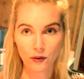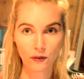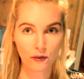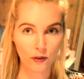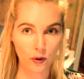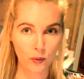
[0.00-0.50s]

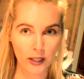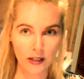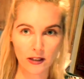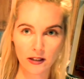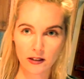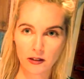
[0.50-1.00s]
for a
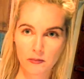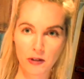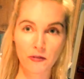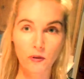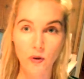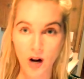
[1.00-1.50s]
week
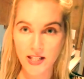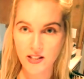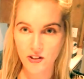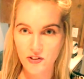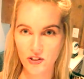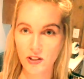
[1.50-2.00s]
before I
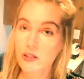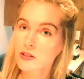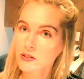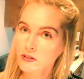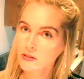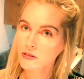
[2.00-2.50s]
touch it.
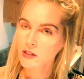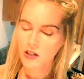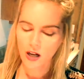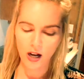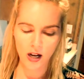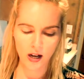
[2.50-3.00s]

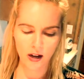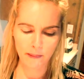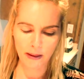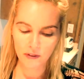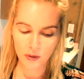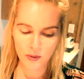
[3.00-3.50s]

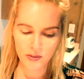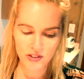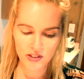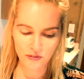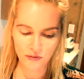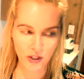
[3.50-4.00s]
Everyone's
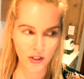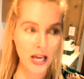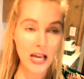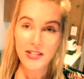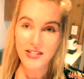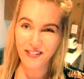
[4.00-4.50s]
different.
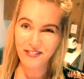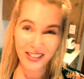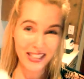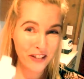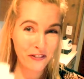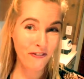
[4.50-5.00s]

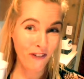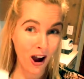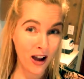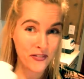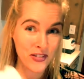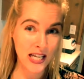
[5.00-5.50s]
Definitely
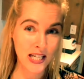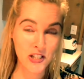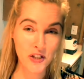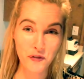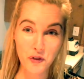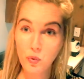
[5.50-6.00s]
5 days
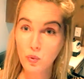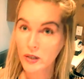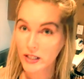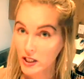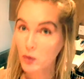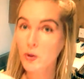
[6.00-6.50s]
if you
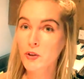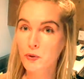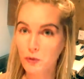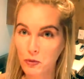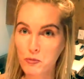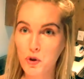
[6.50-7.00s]
really want to
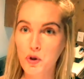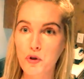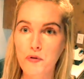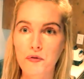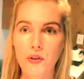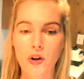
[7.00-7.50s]

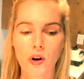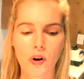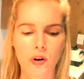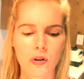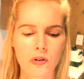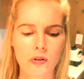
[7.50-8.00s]
remove the
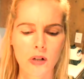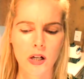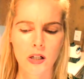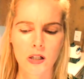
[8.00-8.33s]
whole